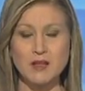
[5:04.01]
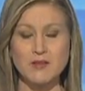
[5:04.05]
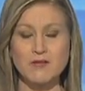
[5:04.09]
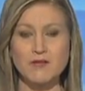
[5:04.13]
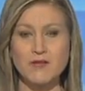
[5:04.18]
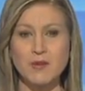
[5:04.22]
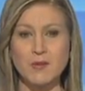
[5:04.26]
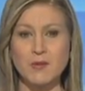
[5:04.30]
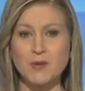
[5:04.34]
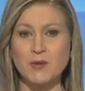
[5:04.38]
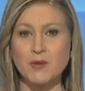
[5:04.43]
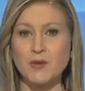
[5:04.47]

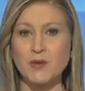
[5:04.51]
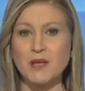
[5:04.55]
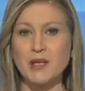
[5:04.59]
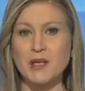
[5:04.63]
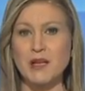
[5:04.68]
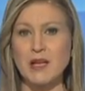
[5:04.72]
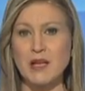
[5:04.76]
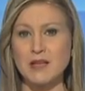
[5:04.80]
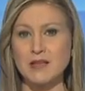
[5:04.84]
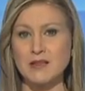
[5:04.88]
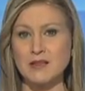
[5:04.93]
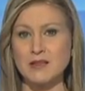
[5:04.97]
February
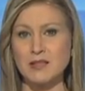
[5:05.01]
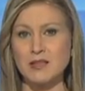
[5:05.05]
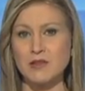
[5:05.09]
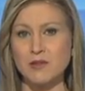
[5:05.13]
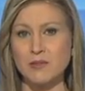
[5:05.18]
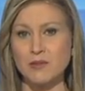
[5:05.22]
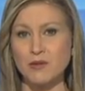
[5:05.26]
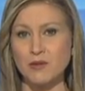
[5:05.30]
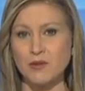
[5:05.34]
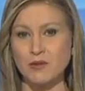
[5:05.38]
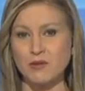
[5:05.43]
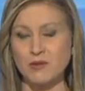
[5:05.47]
18th
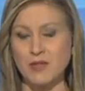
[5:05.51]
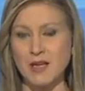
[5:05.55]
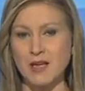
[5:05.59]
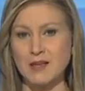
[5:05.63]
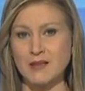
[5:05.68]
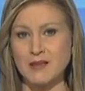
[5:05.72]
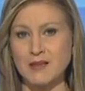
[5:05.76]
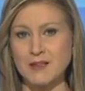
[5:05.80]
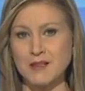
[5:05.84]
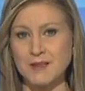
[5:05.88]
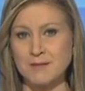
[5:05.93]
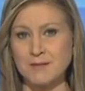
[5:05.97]
protest.